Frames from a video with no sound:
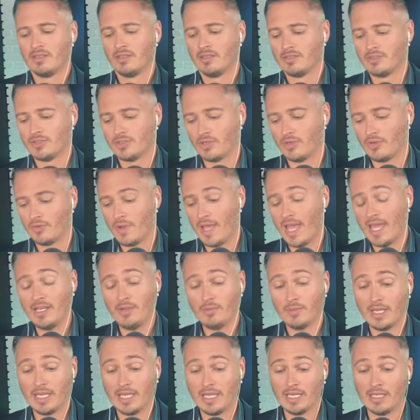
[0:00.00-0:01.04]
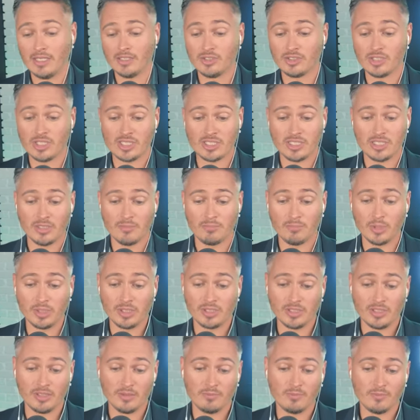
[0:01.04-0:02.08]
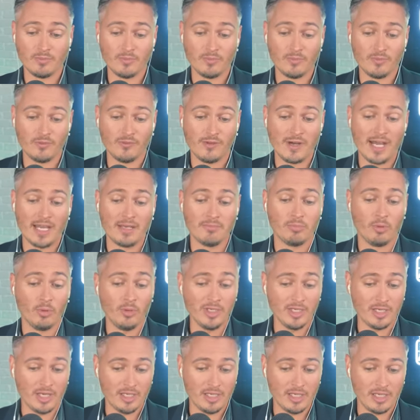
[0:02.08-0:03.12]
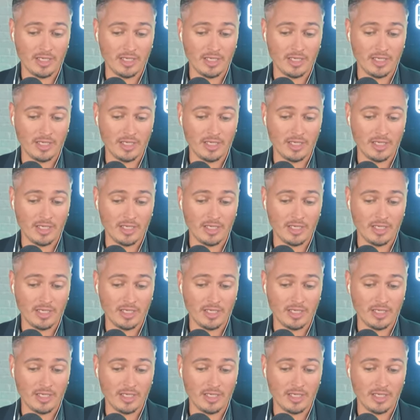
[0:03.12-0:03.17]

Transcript: So anyway, just to put the fine point on it